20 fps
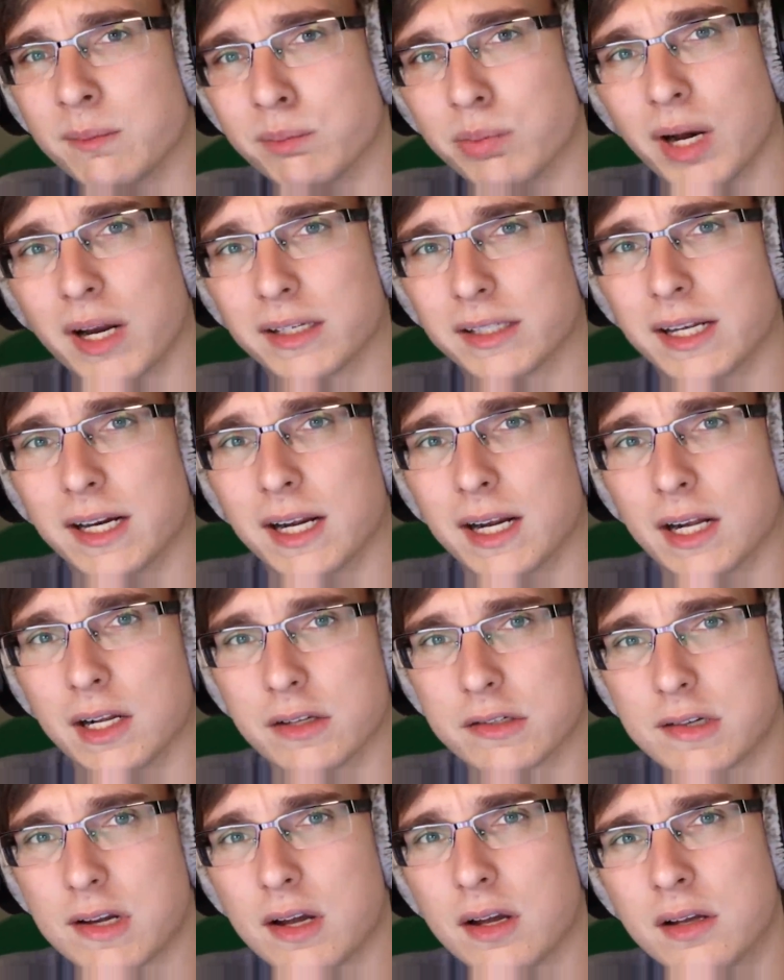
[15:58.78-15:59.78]
impregnating
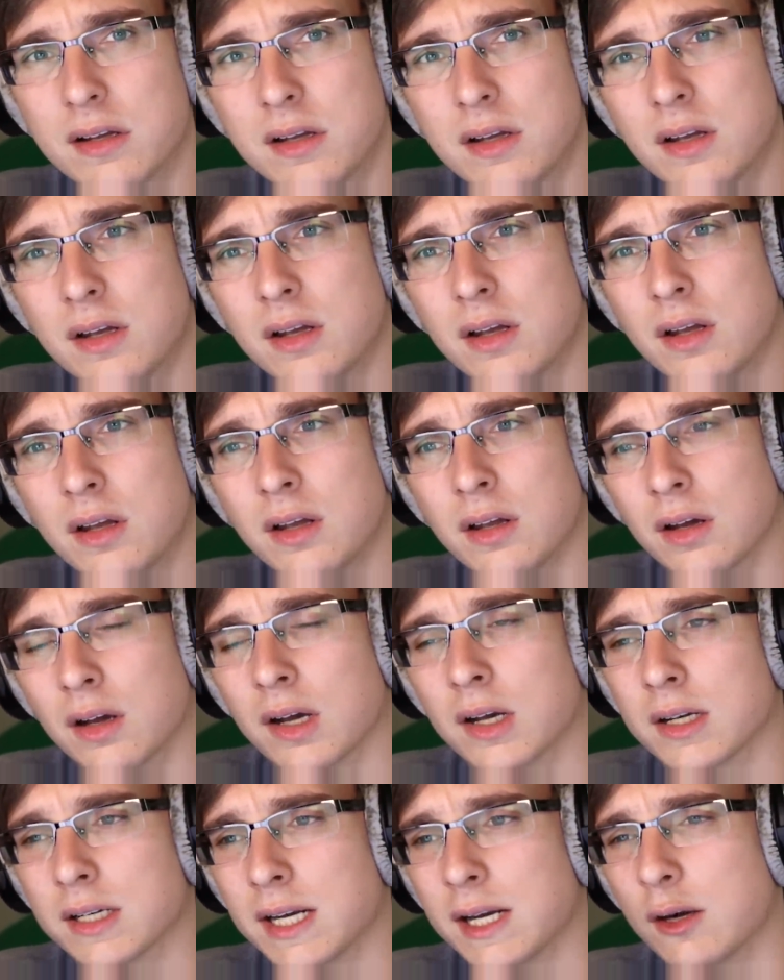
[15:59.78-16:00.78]
Elsa. Uh,
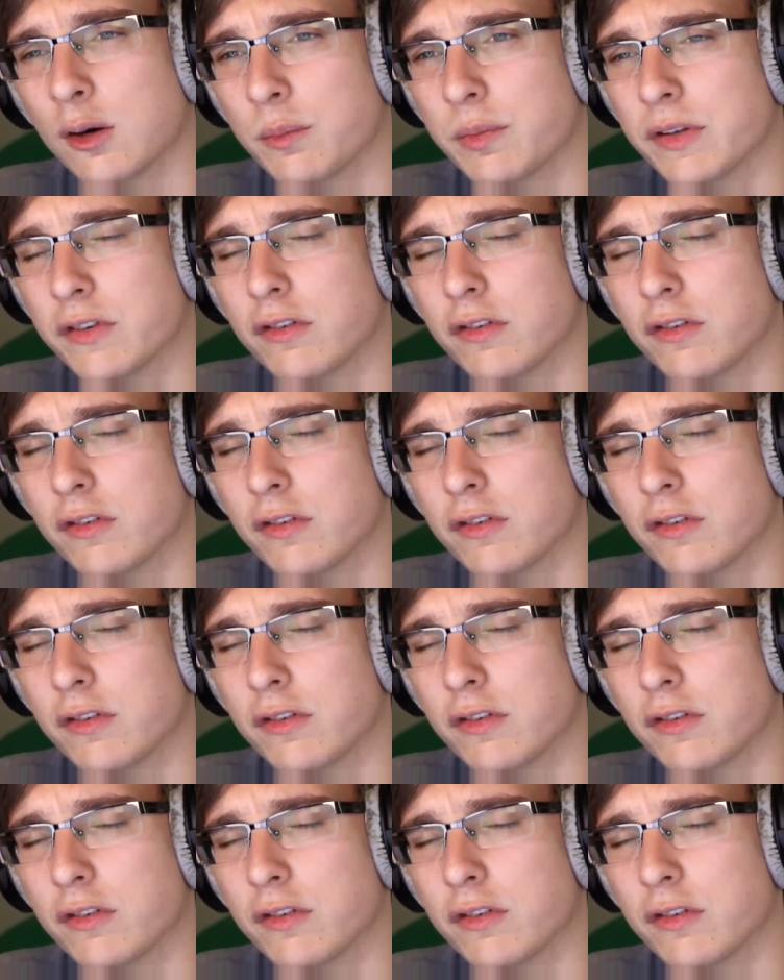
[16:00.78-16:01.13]
and I hope the